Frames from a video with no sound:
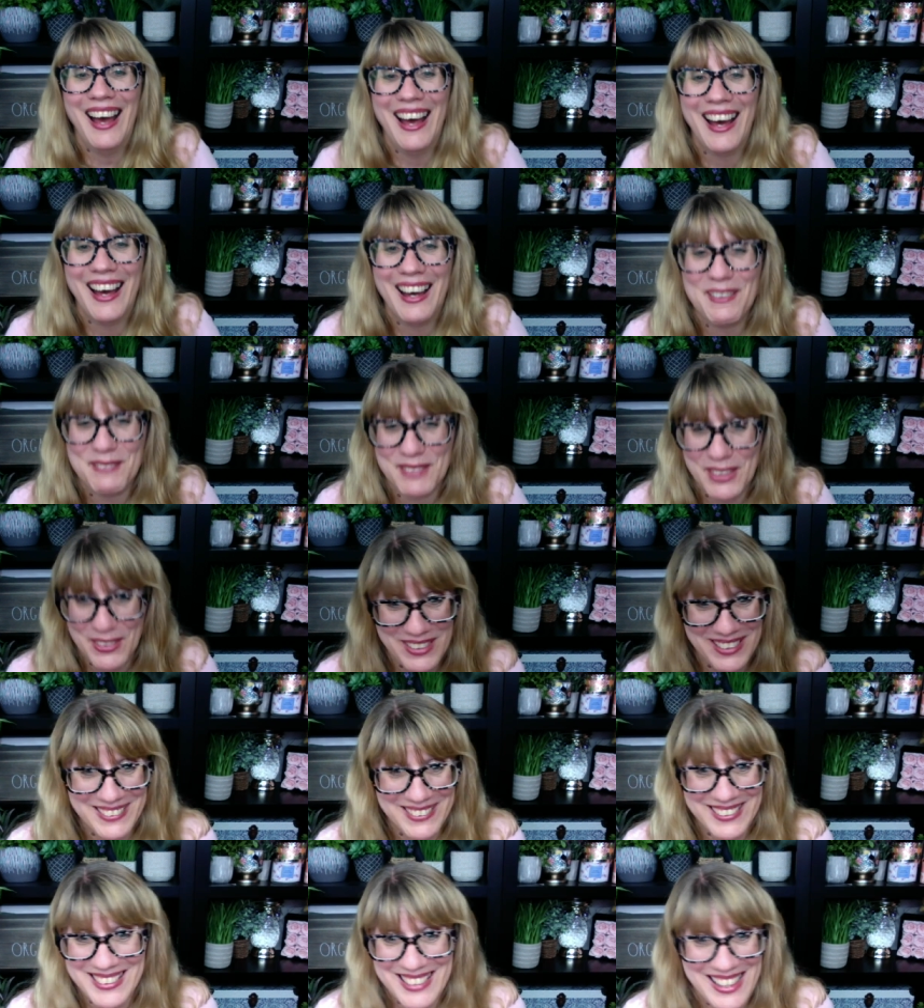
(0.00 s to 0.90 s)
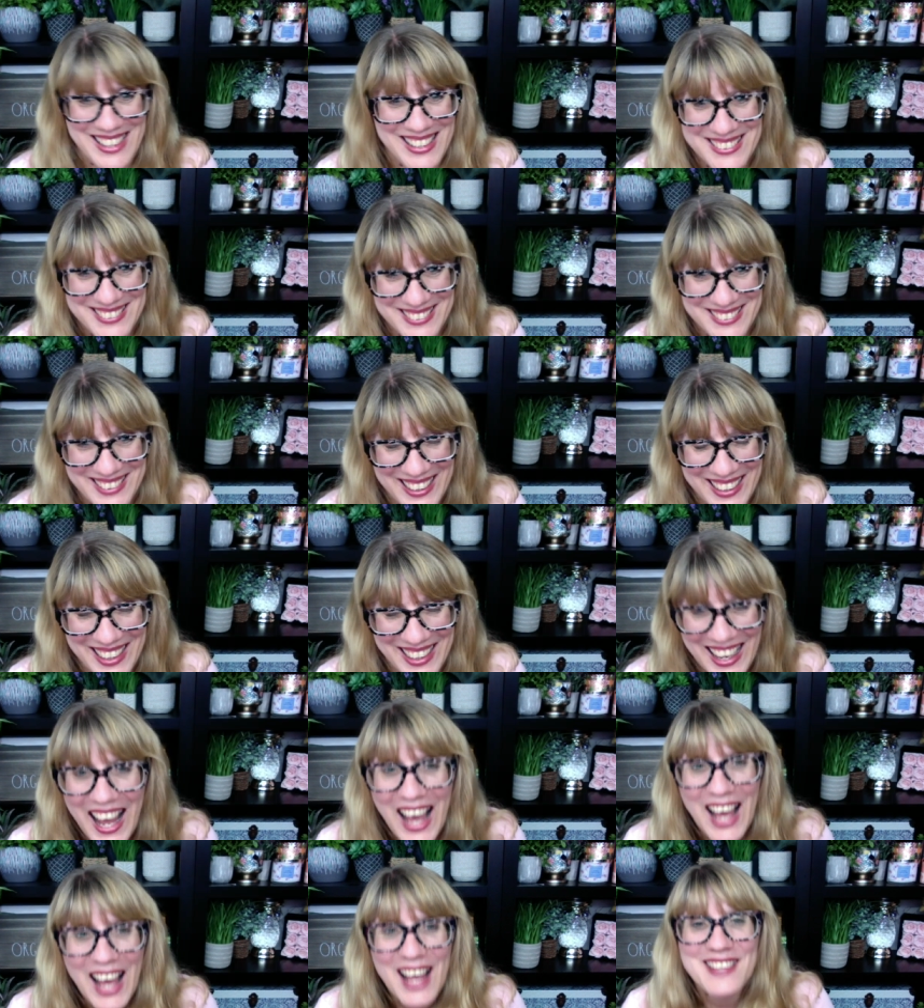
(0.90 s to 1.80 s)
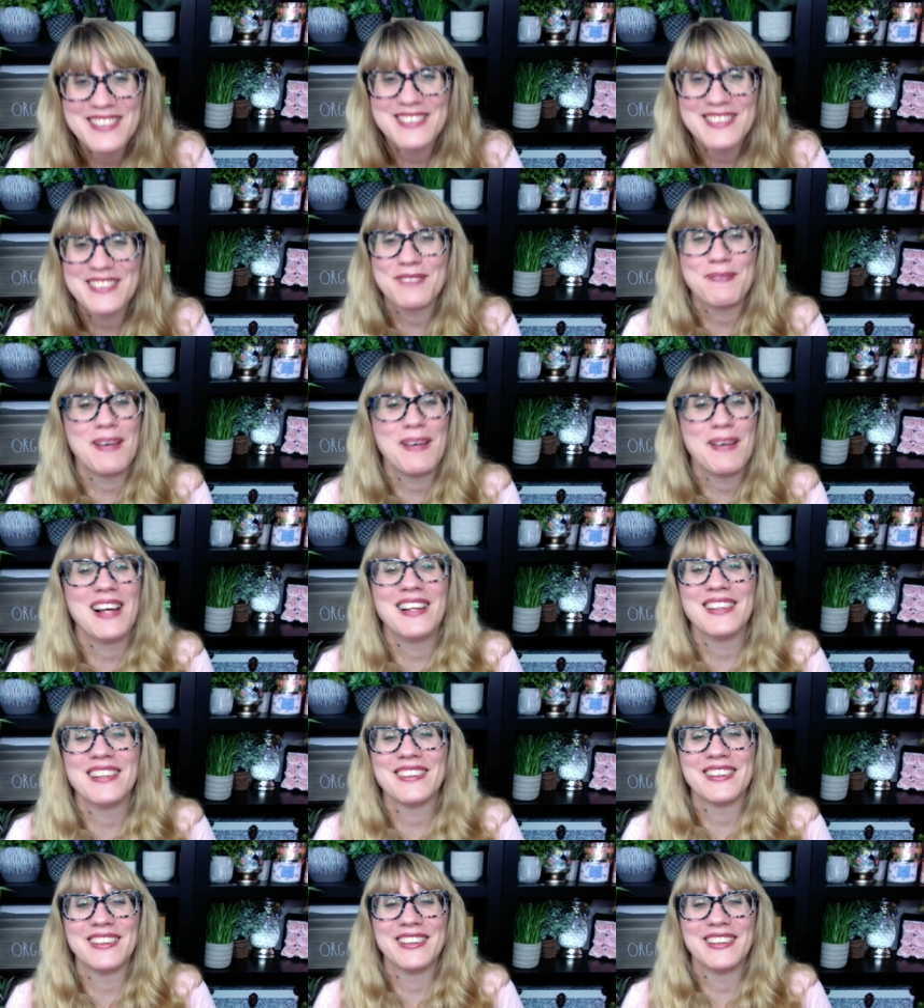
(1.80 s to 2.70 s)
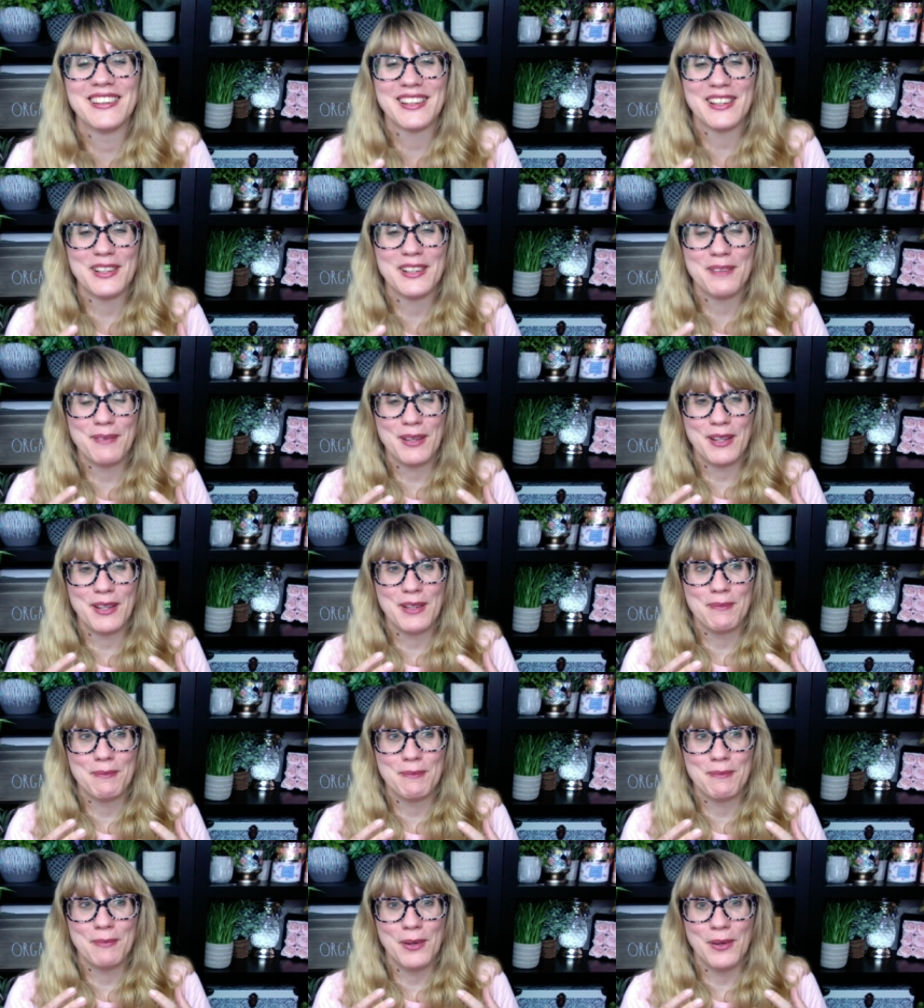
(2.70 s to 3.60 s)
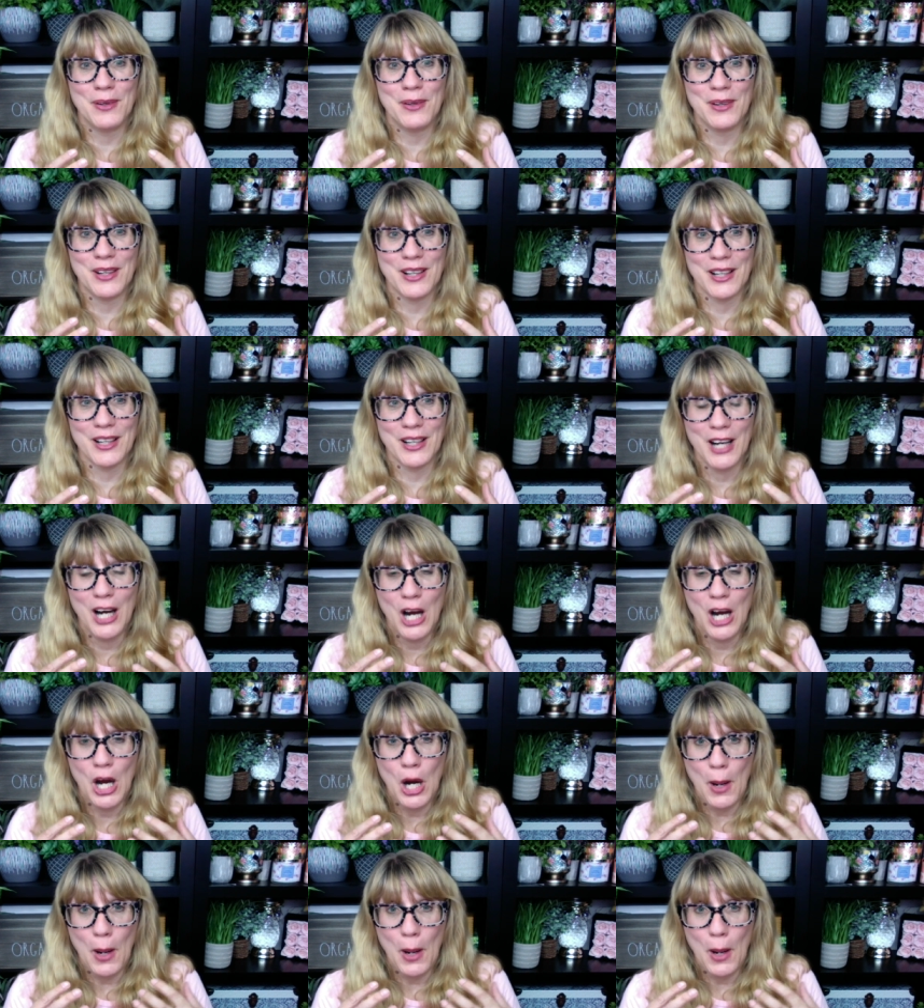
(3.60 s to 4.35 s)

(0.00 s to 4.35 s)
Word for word: I'm doing the taste thing, smelled a little bit more